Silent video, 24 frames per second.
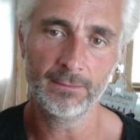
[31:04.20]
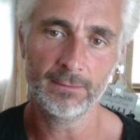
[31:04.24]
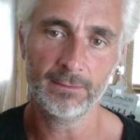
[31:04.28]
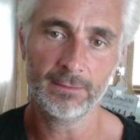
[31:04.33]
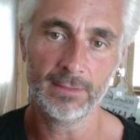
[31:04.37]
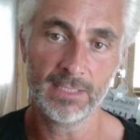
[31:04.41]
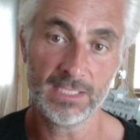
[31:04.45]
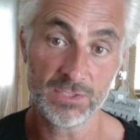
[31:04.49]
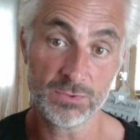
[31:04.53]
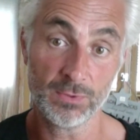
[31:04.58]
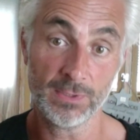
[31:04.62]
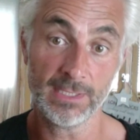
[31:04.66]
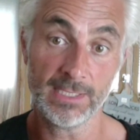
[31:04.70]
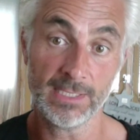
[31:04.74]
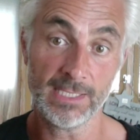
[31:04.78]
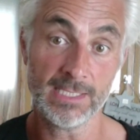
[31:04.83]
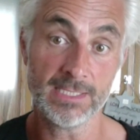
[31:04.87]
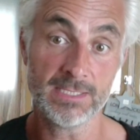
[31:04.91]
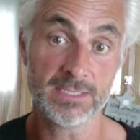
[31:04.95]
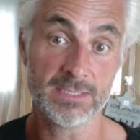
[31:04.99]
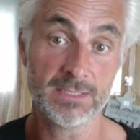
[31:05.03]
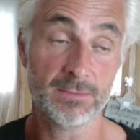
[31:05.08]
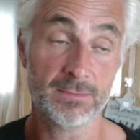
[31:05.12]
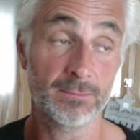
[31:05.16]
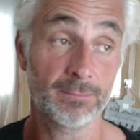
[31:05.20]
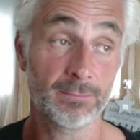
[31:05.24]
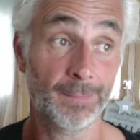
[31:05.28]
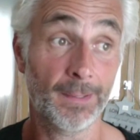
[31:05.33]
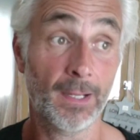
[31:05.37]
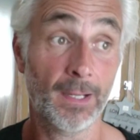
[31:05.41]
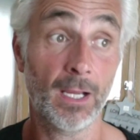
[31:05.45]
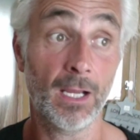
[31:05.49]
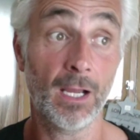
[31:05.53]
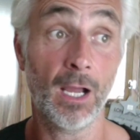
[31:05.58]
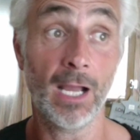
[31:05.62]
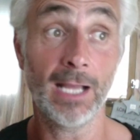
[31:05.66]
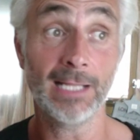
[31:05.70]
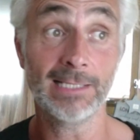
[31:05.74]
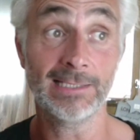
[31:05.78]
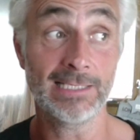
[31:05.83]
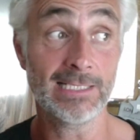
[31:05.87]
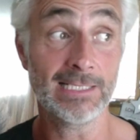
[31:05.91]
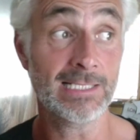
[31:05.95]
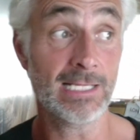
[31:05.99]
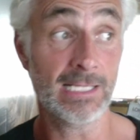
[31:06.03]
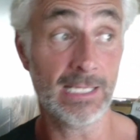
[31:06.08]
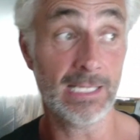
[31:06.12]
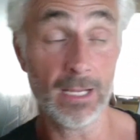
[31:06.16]
that's what it is. But I
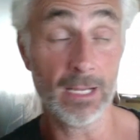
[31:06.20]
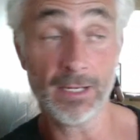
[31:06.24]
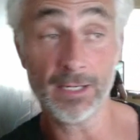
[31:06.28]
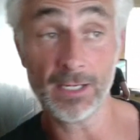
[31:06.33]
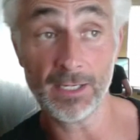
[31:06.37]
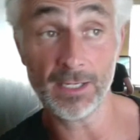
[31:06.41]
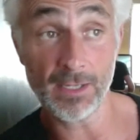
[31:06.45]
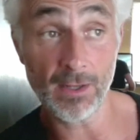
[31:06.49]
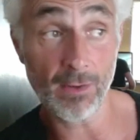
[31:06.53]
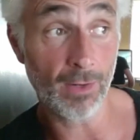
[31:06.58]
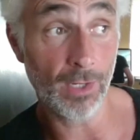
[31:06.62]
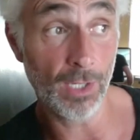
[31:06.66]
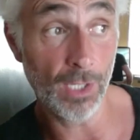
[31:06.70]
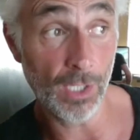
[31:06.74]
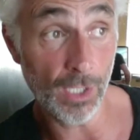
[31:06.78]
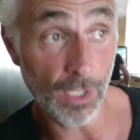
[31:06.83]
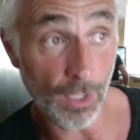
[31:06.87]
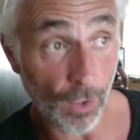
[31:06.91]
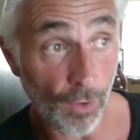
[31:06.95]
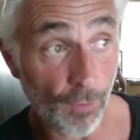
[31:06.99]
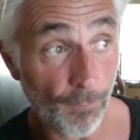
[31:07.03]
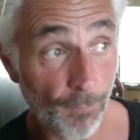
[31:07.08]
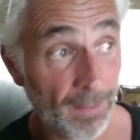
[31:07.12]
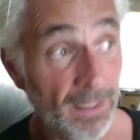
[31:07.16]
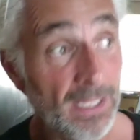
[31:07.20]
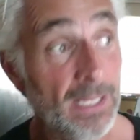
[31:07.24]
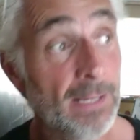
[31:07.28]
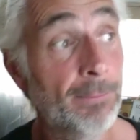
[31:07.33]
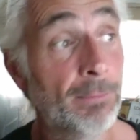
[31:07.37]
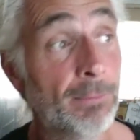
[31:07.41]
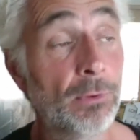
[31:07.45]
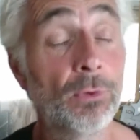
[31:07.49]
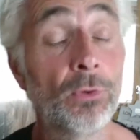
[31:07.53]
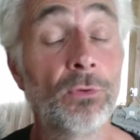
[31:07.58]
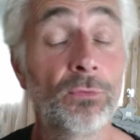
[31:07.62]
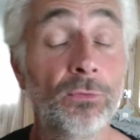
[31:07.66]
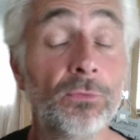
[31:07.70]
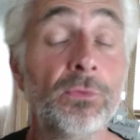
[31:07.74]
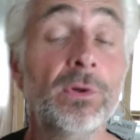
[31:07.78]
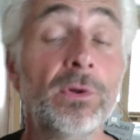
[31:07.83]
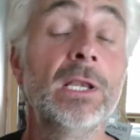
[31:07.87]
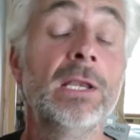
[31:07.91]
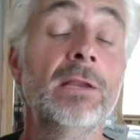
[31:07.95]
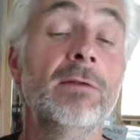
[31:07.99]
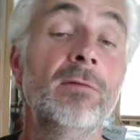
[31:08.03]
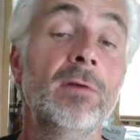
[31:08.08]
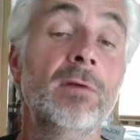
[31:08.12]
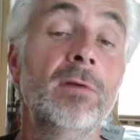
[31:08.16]
didn't, and I know a lot of people who
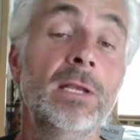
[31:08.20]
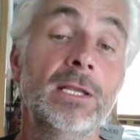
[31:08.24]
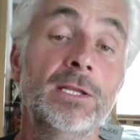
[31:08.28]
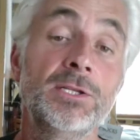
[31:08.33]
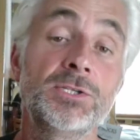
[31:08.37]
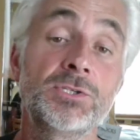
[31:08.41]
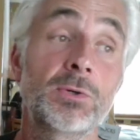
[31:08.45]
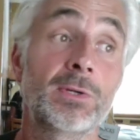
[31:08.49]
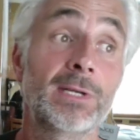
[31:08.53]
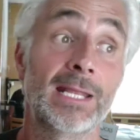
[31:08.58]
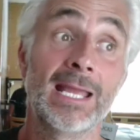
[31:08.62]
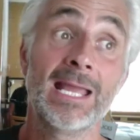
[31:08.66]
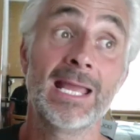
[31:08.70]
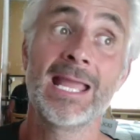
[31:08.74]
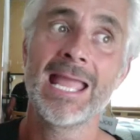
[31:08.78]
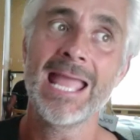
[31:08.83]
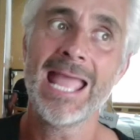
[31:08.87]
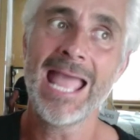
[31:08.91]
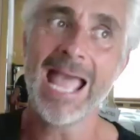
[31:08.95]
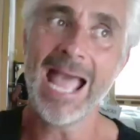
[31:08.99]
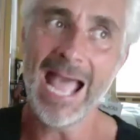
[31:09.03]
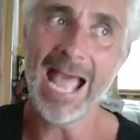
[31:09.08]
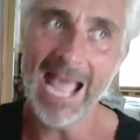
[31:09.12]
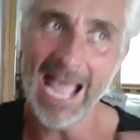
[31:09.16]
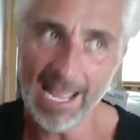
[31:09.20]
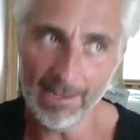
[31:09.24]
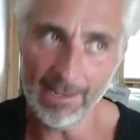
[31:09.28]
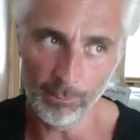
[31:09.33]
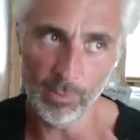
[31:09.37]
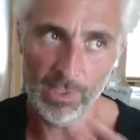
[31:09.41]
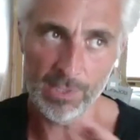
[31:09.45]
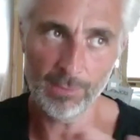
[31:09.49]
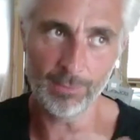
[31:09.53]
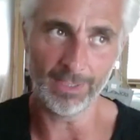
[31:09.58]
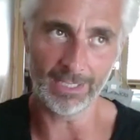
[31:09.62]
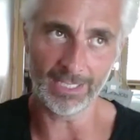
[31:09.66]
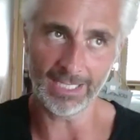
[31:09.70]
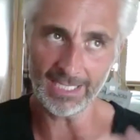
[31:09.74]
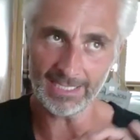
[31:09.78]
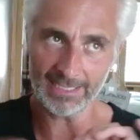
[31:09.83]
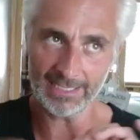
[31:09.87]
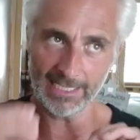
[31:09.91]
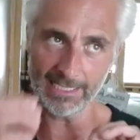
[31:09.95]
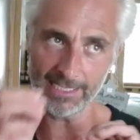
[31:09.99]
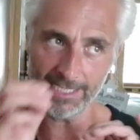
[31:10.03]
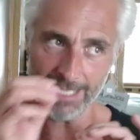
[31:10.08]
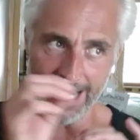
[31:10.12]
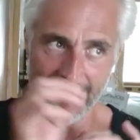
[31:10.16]
really, really enjoyed it. And we were
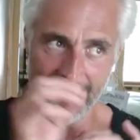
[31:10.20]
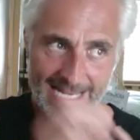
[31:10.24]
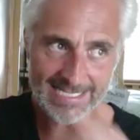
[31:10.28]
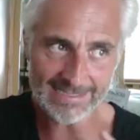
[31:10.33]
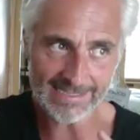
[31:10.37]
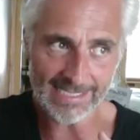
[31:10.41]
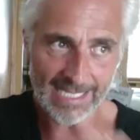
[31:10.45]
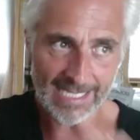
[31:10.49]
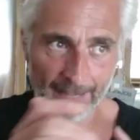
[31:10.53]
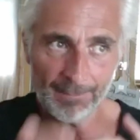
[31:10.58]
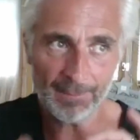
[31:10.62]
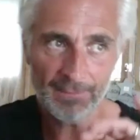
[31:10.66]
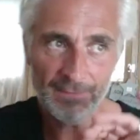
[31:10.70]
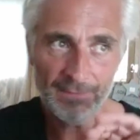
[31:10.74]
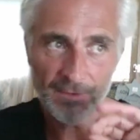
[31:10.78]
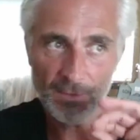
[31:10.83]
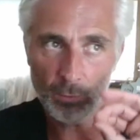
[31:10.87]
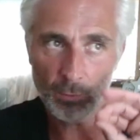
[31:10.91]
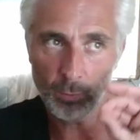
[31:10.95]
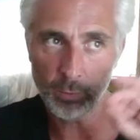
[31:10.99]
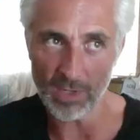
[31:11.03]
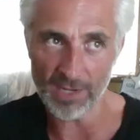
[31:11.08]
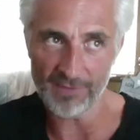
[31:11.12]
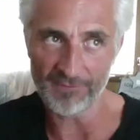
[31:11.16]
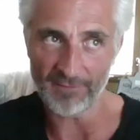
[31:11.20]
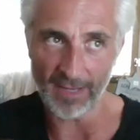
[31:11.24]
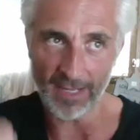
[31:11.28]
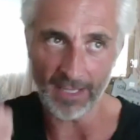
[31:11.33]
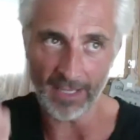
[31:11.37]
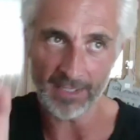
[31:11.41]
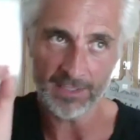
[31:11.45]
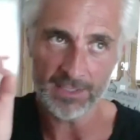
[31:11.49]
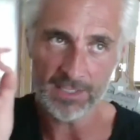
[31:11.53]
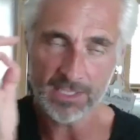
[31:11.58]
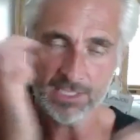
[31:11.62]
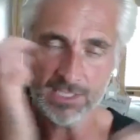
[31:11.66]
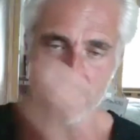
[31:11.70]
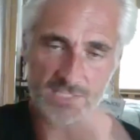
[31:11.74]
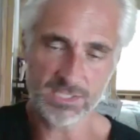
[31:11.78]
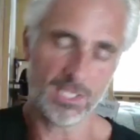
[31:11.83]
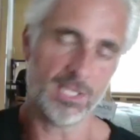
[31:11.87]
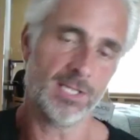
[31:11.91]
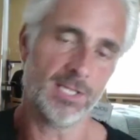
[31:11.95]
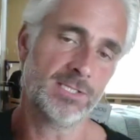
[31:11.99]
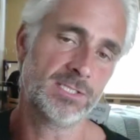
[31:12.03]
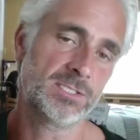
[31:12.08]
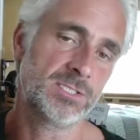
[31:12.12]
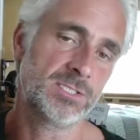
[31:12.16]
lucky that as it happened, the weather starts